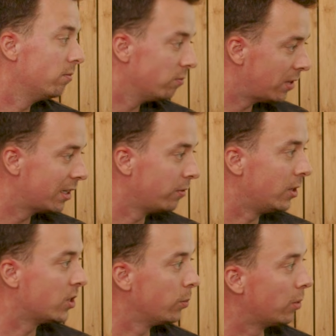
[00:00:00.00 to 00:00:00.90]
relatively
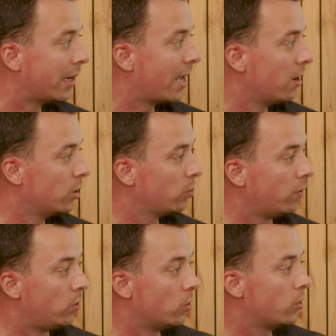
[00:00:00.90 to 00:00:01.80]
simple layout.
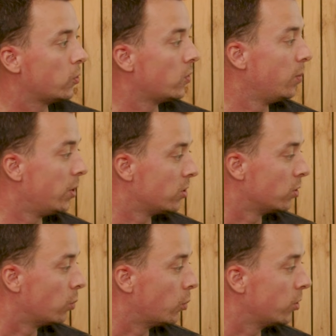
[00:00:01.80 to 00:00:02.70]
We used 3 pieces
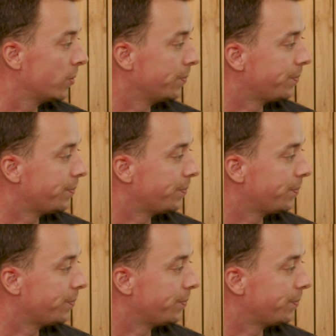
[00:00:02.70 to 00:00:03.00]
of wood